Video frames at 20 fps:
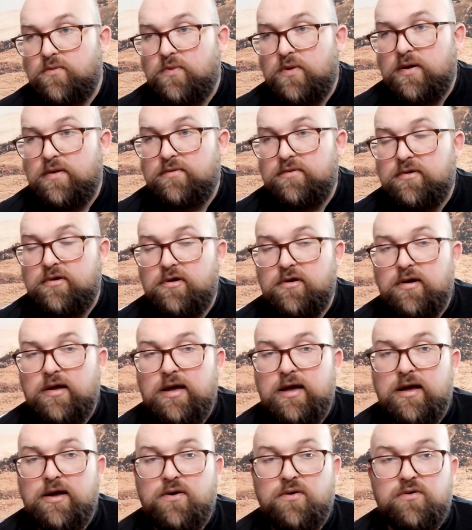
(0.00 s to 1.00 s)
around their
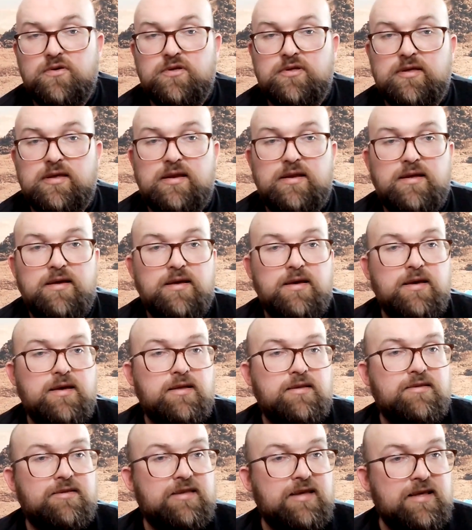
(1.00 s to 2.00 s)
house and
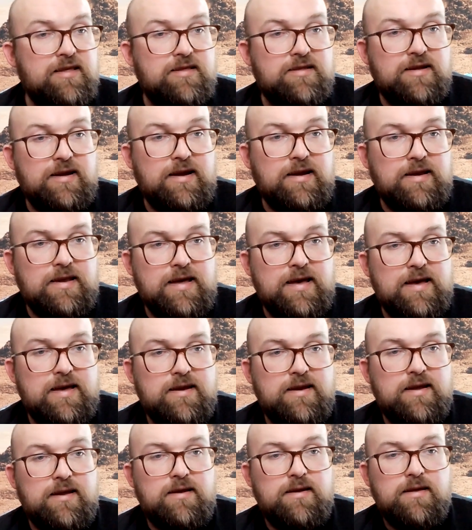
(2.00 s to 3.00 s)
things like that,
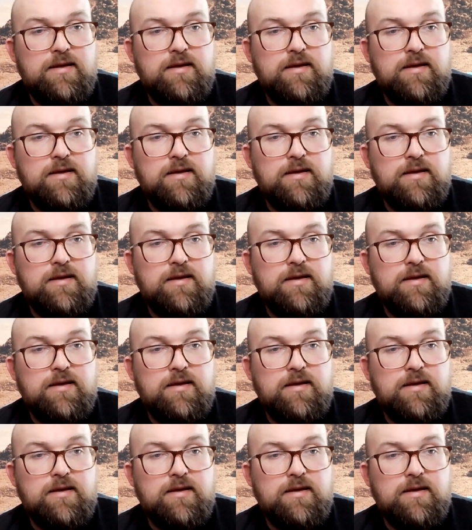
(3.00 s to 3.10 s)
and